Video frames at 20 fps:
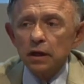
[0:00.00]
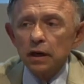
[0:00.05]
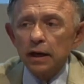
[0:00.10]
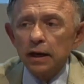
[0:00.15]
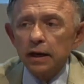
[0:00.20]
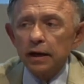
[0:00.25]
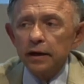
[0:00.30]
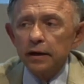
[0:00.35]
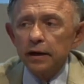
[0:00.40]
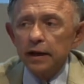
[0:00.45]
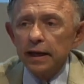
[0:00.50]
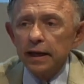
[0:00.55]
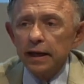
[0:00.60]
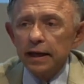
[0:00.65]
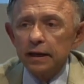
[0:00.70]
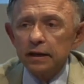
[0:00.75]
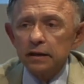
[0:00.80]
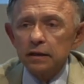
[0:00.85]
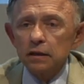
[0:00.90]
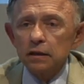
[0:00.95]
uh,
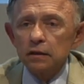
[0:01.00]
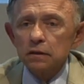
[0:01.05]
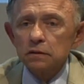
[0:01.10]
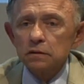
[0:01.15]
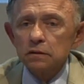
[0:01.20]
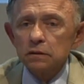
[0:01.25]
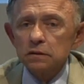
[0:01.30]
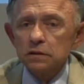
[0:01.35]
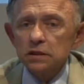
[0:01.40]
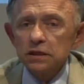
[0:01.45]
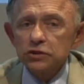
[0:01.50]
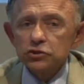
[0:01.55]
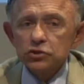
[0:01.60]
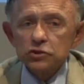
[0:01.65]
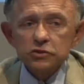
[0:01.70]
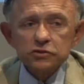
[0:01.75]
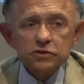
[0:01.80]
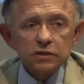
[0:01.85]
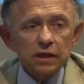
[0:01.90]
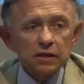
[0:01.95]
and
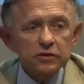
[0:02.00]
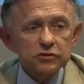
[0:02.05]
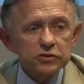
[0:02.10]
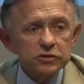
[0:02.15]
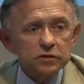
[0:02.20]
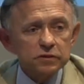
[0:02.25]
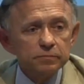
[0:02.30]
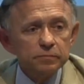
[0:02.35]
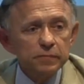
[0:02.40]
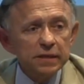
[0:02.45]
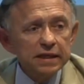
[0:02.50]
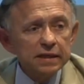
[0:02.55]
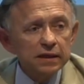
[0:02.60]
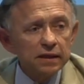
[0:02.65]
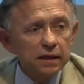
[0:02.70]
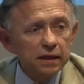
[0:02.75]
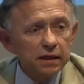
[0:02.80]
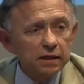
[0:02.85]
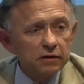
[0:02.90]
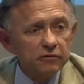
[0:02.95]
teachers are
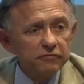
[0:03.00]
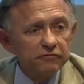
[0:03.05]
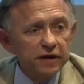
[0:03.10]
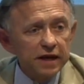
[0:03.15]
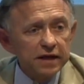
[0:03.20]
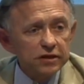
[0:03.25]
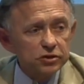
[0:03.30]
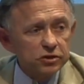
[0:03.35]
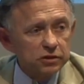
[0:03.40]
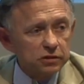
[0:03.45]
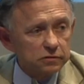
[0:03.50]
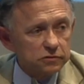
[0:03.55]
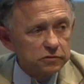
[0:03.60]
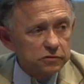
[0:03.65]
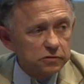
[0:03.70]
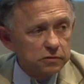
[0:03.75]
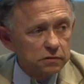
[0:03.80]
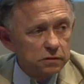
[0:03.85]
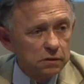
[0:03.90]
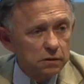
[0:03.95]
submitting
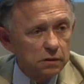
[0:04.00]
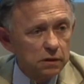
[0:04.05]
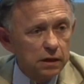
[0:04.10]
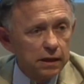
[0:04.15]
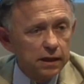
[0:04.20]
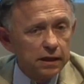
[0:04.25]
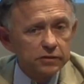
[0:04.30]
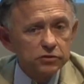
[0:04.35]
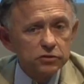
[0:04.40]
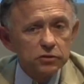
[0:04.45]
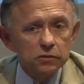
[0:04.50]
innovations uh,